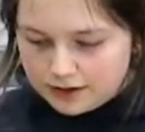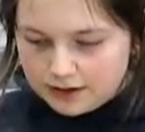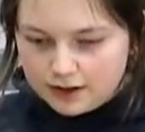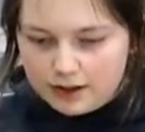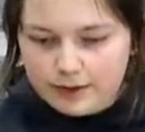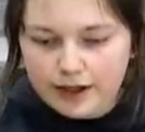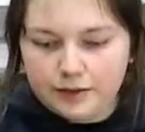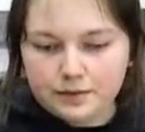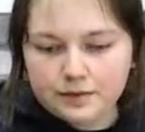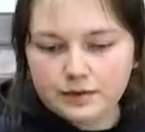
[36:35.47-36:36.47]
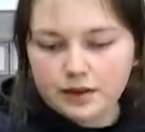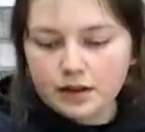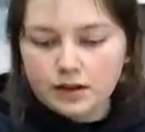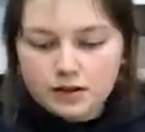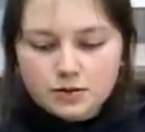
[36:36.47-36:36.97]
there we go.
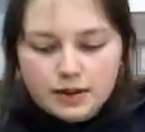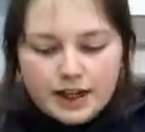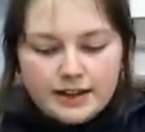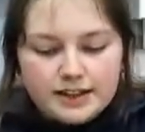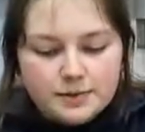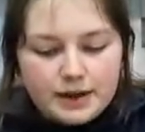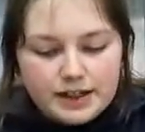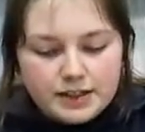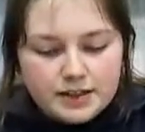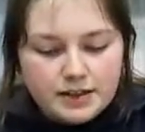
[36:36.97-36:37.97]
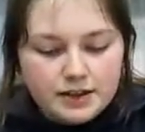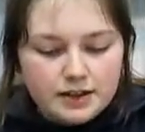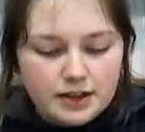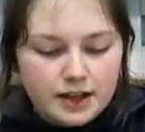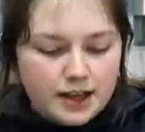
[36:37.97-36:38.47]
So we'll get this base
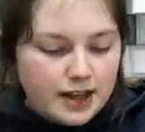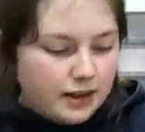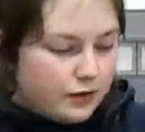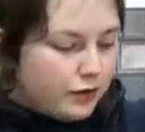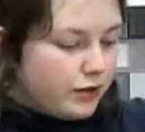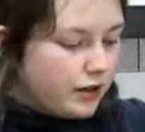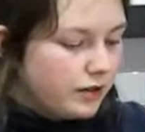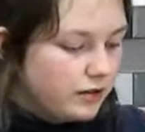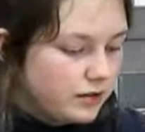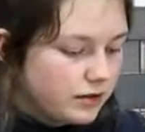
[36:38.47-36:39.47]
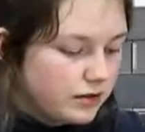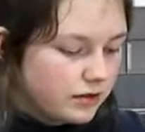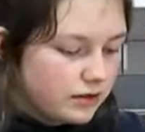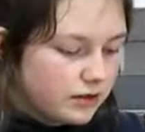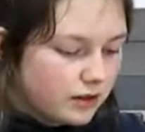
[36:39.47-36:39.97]
in the foodie.
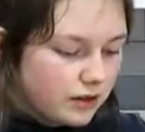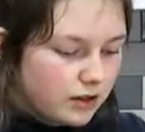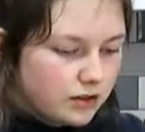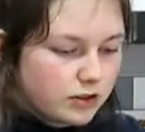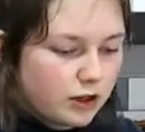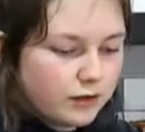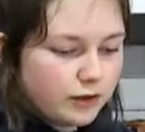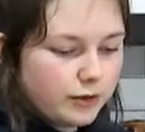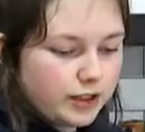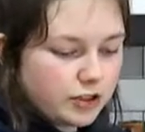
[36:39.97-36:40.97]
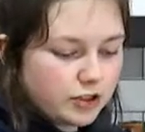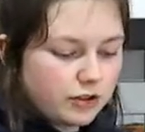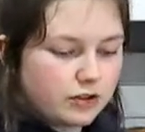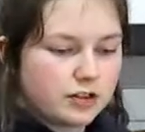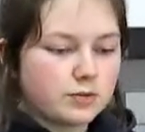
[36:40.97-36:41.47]
So hopefully we can show you
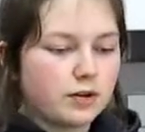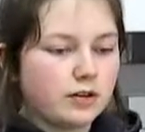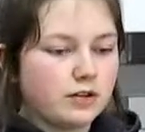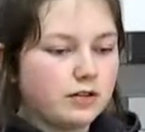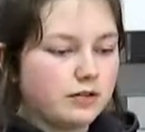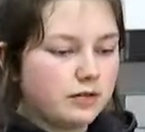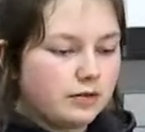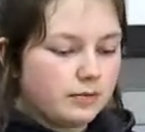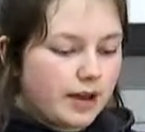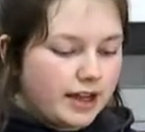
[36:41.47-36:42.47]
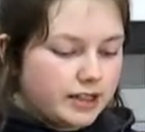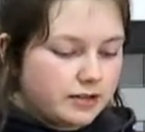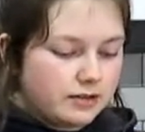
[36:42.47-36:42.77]
this one made.